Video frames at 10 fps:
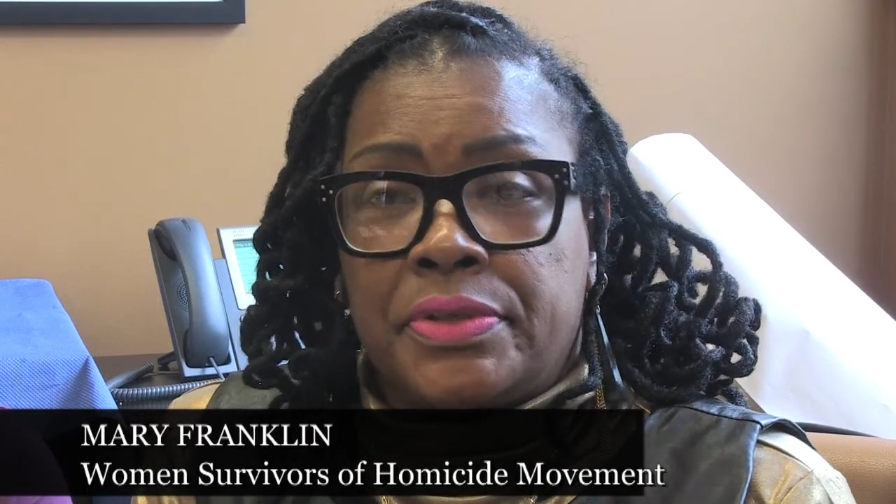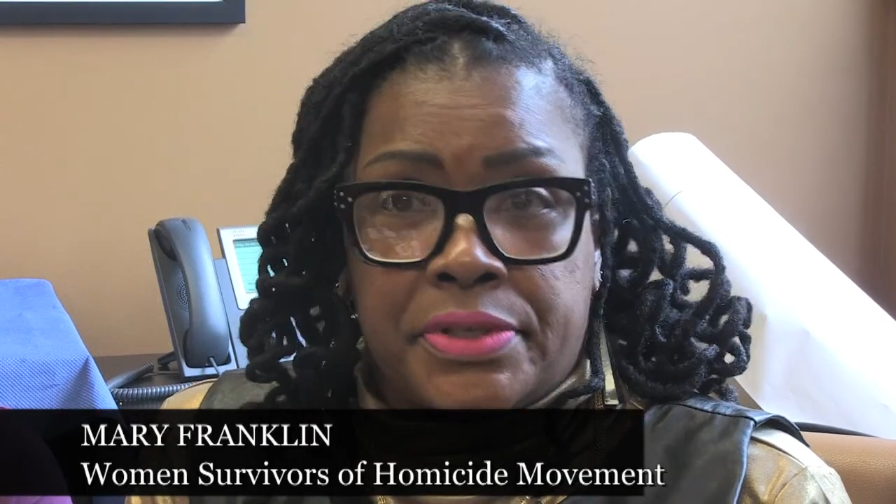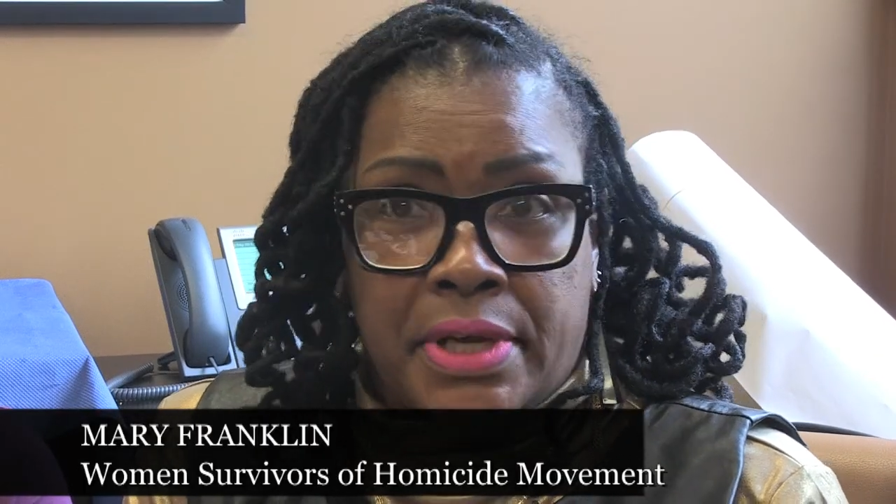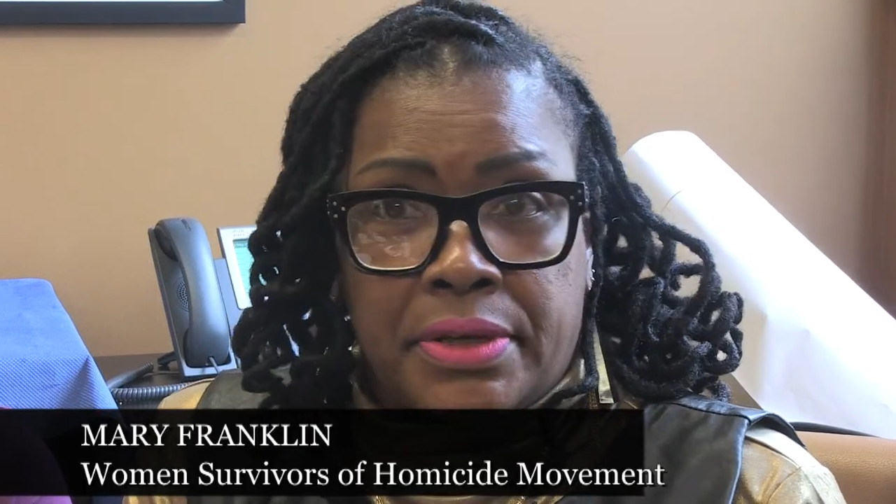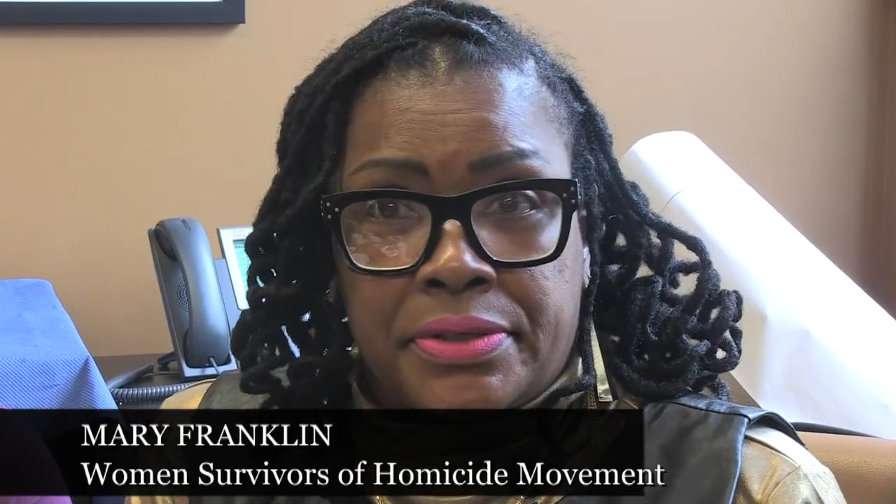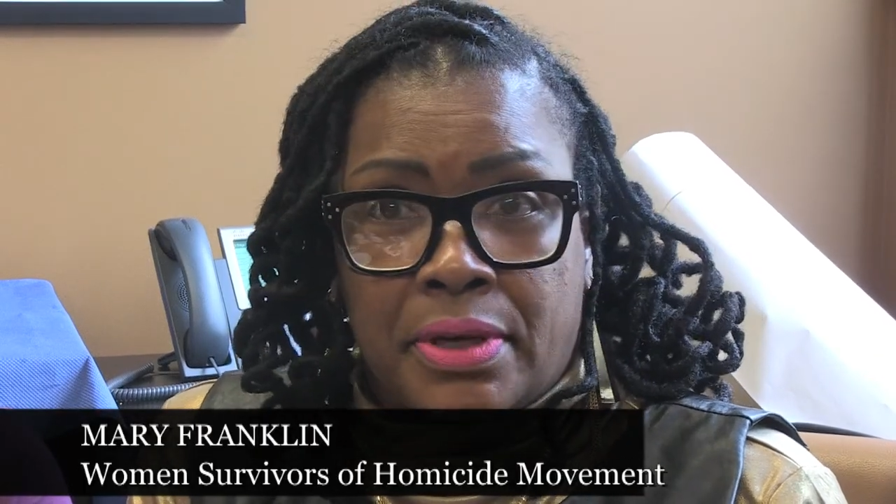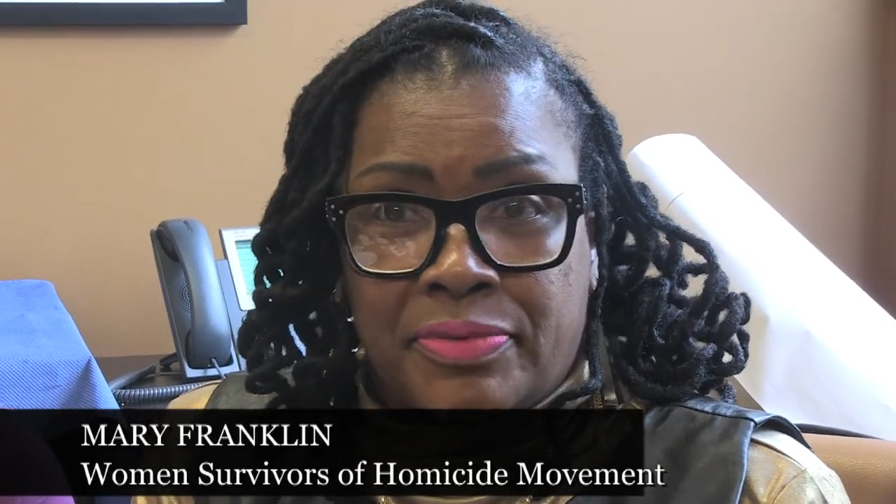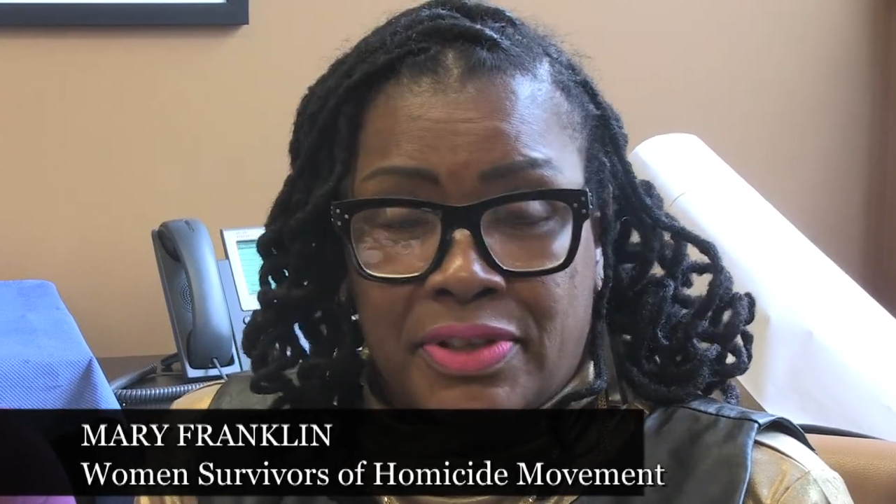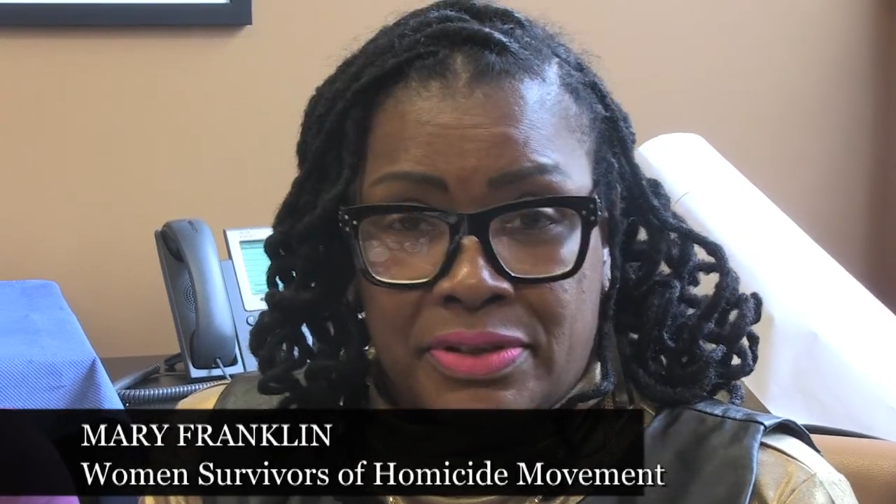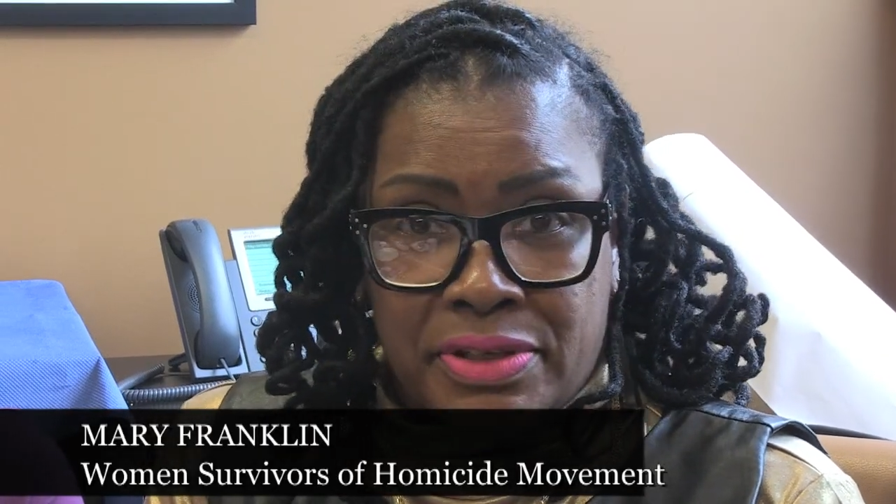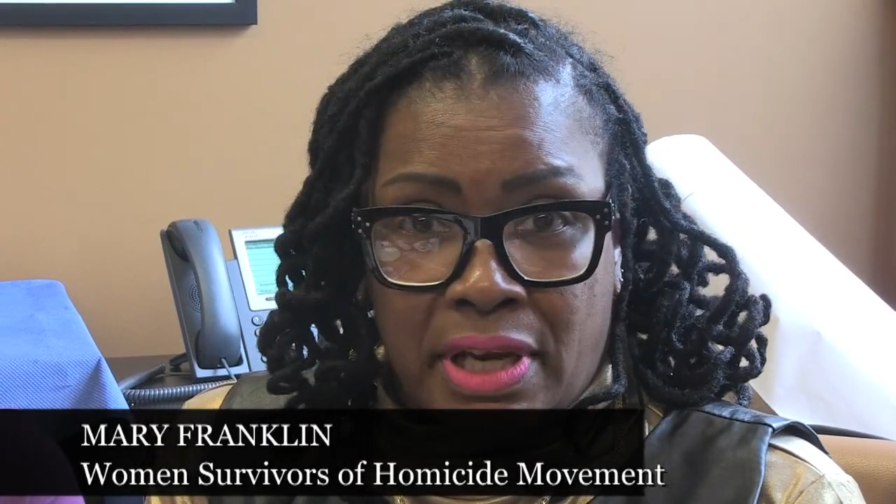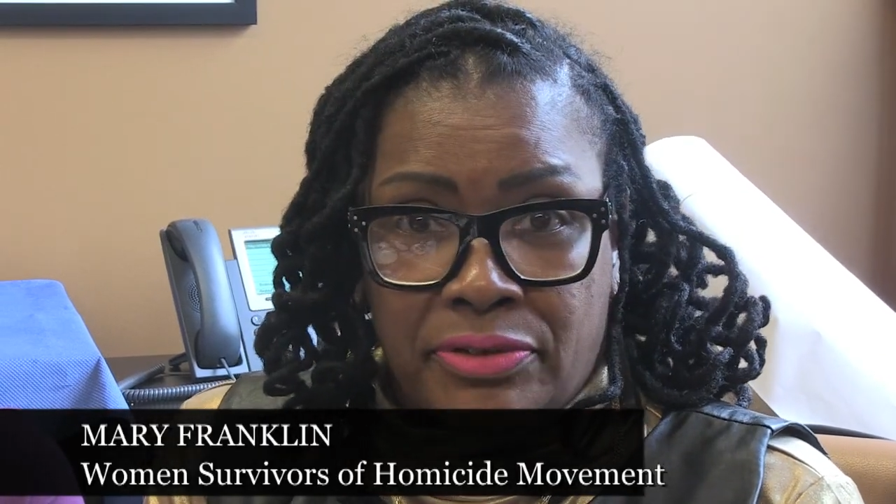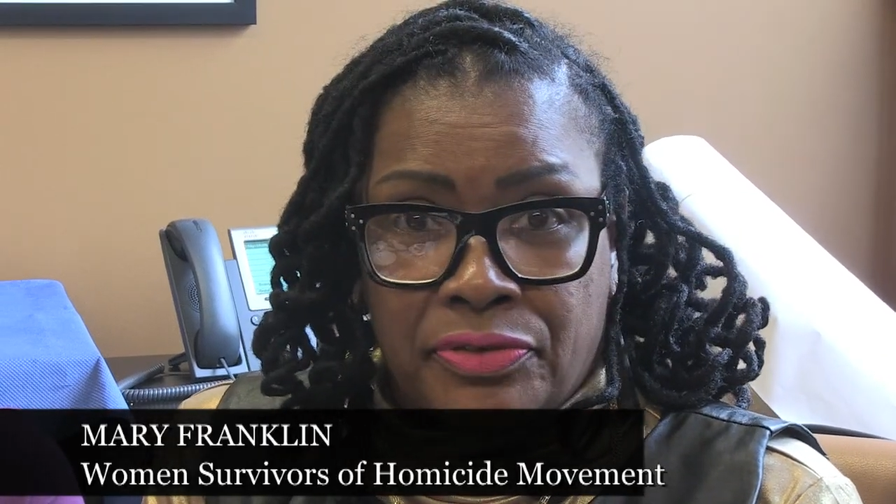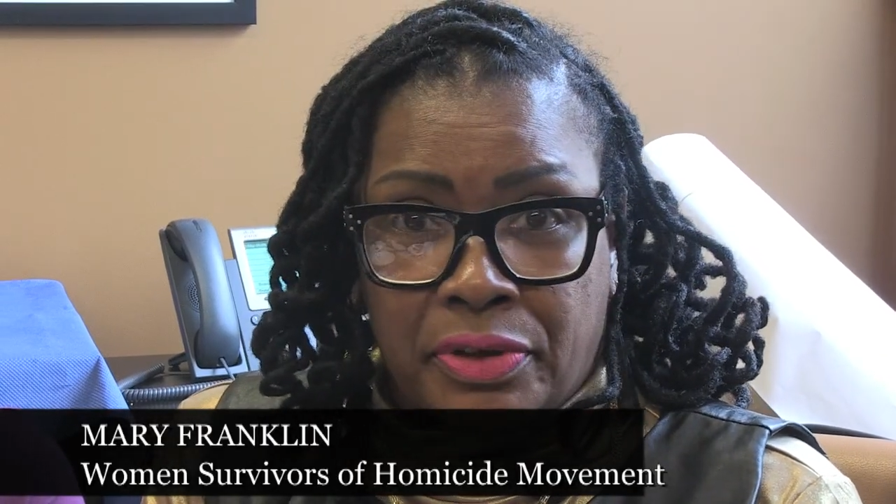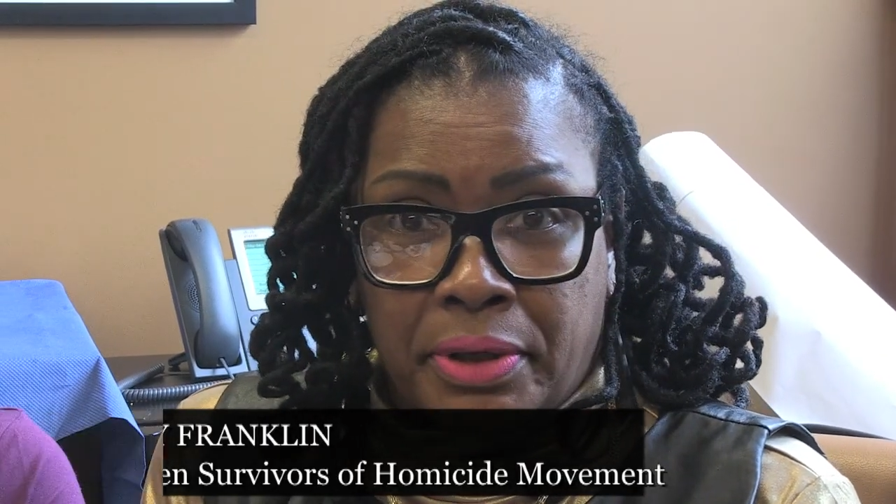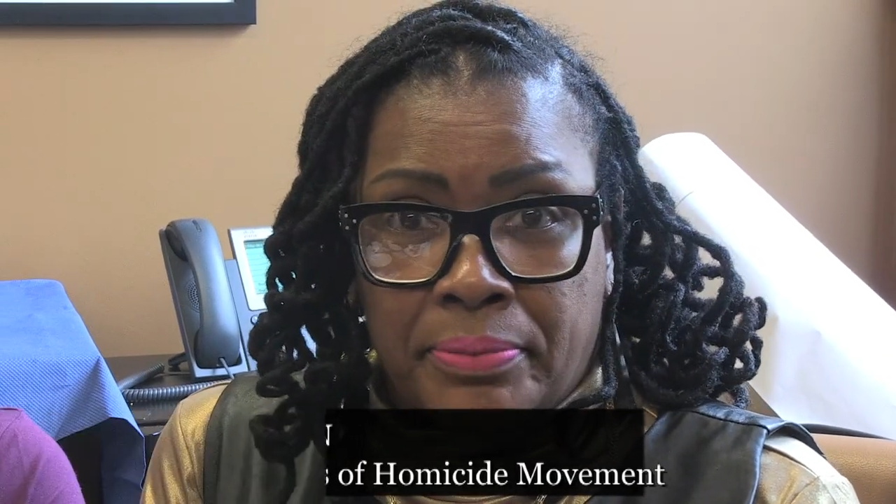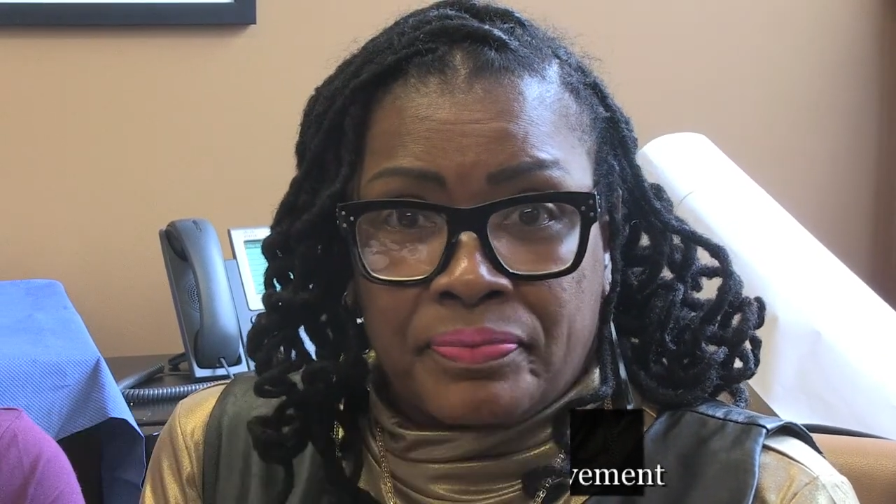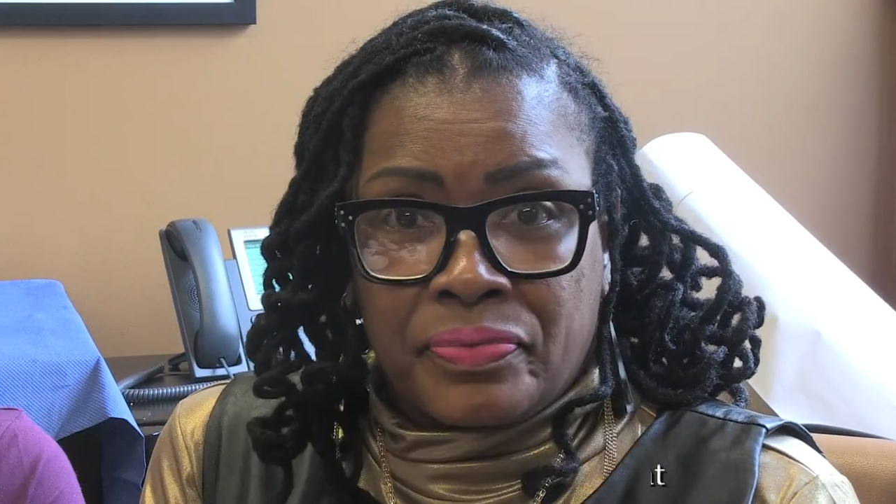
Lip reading: Say Something Safely.